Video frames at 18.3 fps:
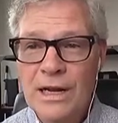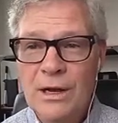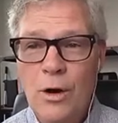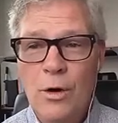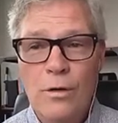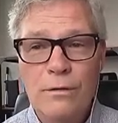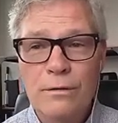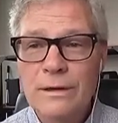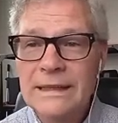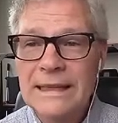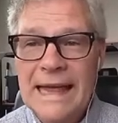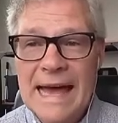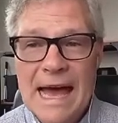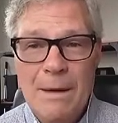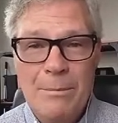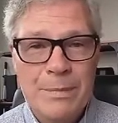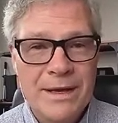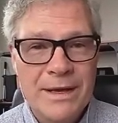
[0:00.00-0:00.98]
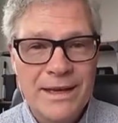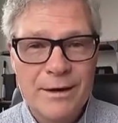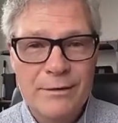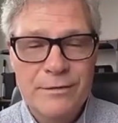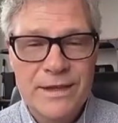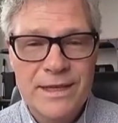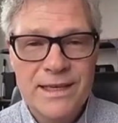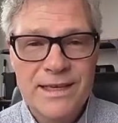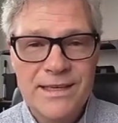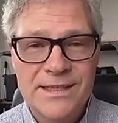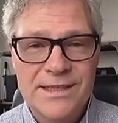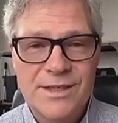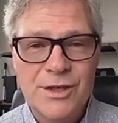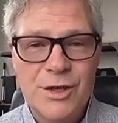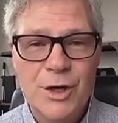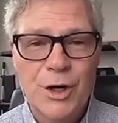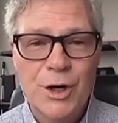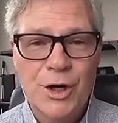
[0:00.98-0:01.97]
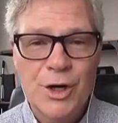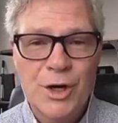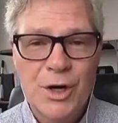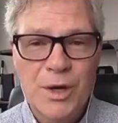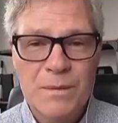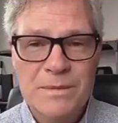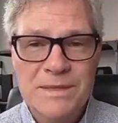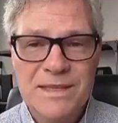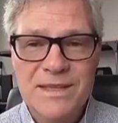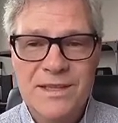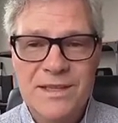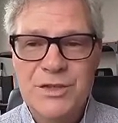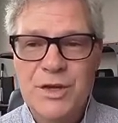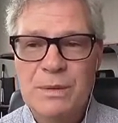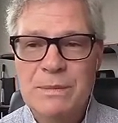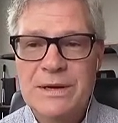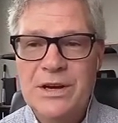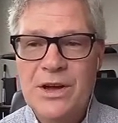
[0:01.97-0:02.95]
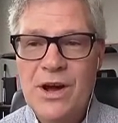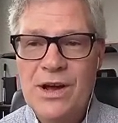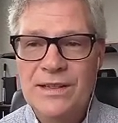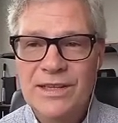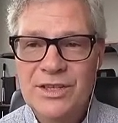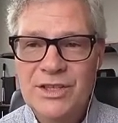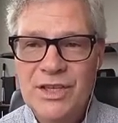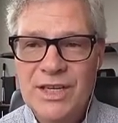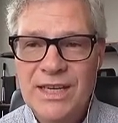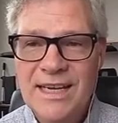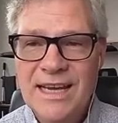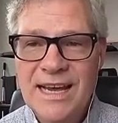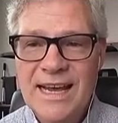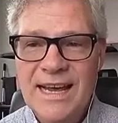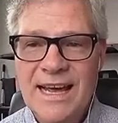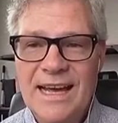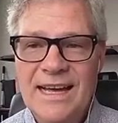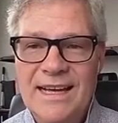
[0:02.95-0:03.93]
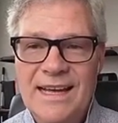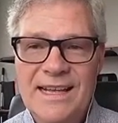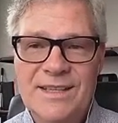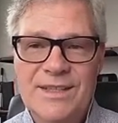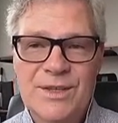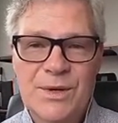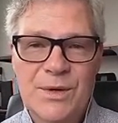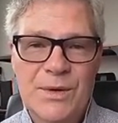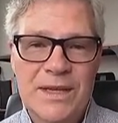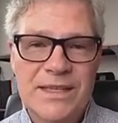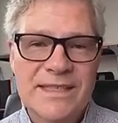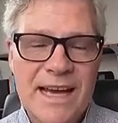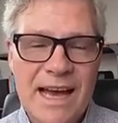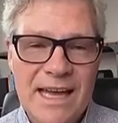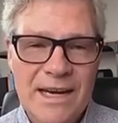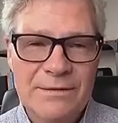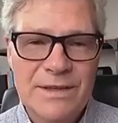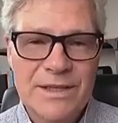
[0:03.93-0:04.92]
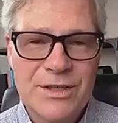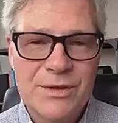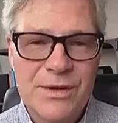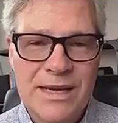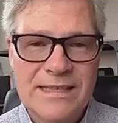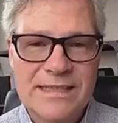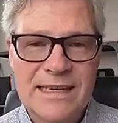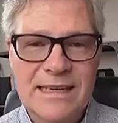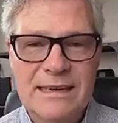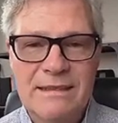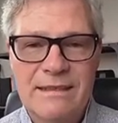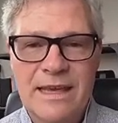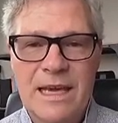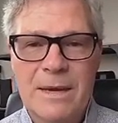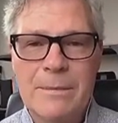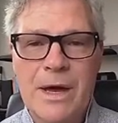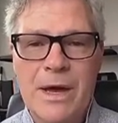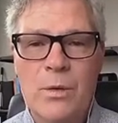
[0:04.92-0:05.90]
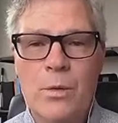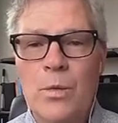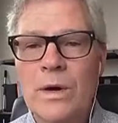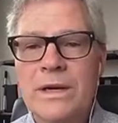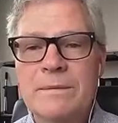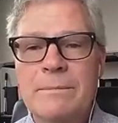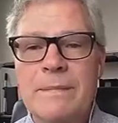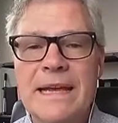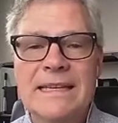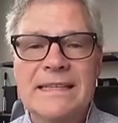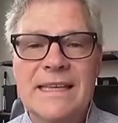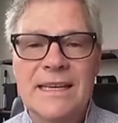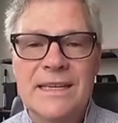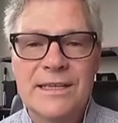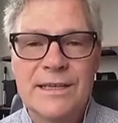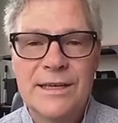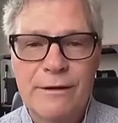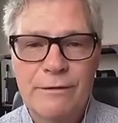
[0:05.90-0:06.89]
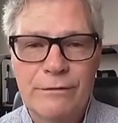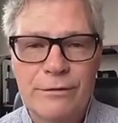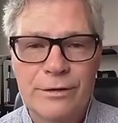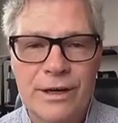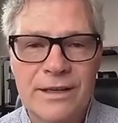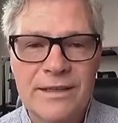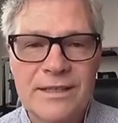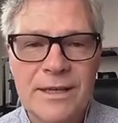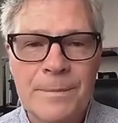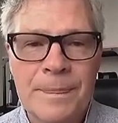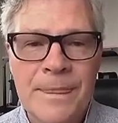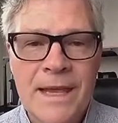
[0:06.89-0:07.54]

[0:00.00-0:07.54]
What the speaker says: overlapping of these terms and this terminology, and so it's kind of interesting to think about what makes it different.